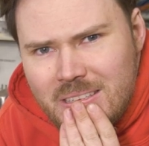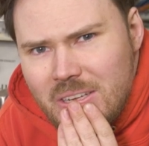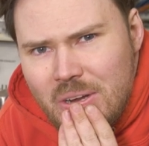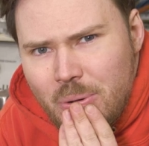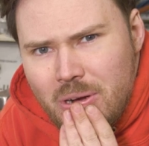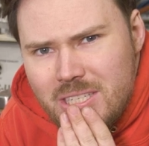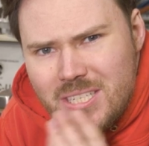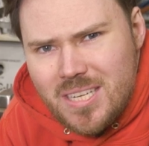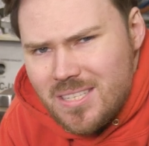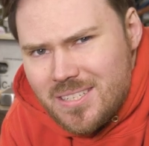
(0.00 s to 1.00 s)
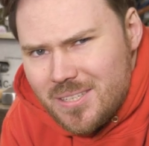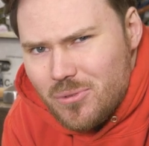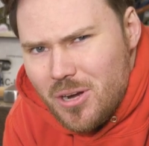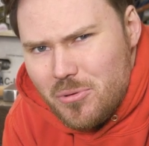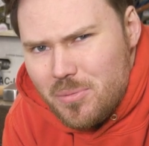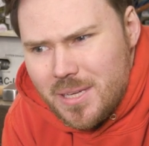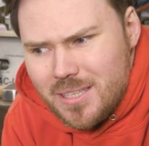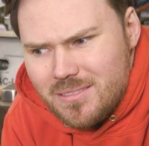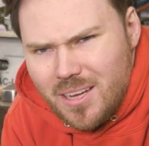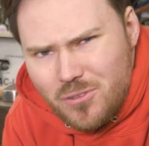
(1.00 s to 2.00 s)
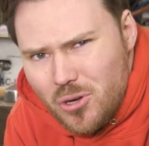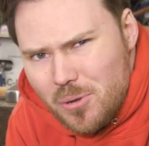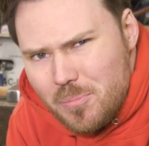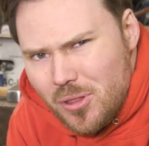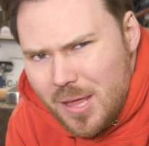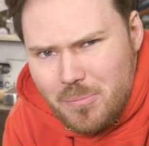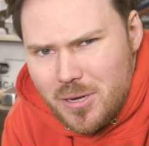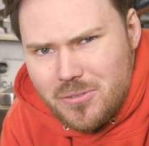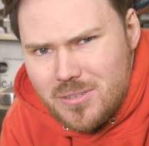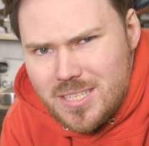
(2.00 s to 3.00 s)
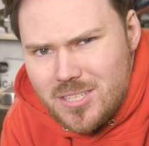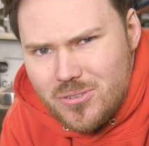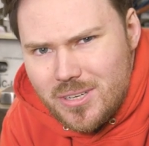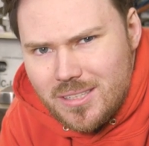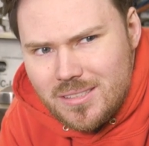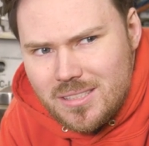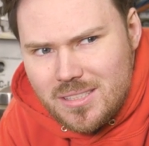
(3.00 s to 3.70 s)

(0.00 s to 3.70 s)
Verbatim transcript: You know what, it just doesn't sit right with me. I've got to put that brake resistor in.